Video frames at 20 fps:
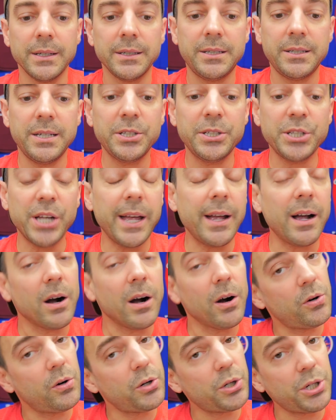T J
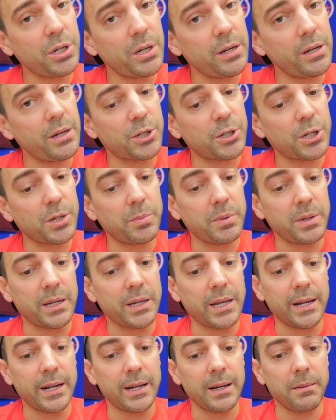Oshie should be
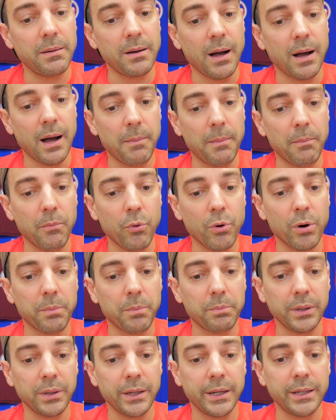getting uh, more
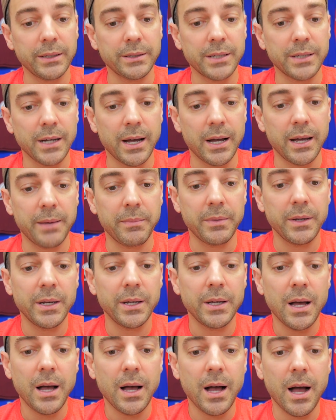playing time
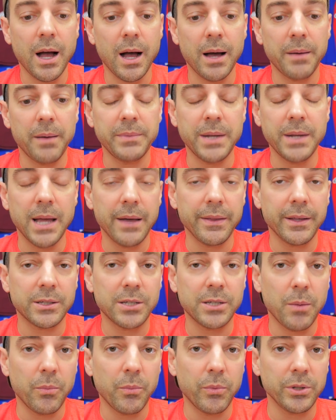um, now that
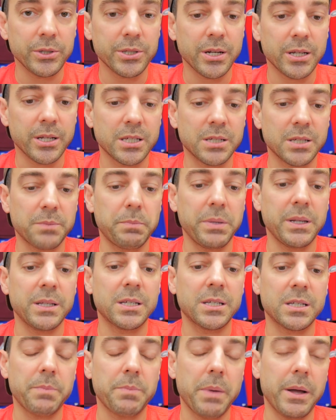Tom Wilson has been
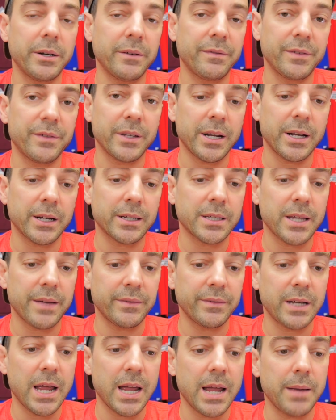suspended for the next
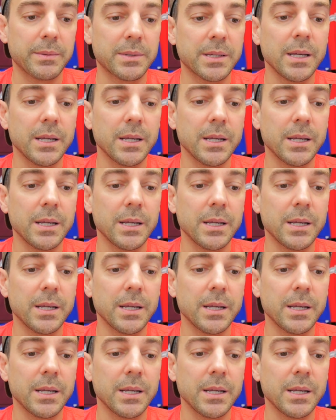seven games.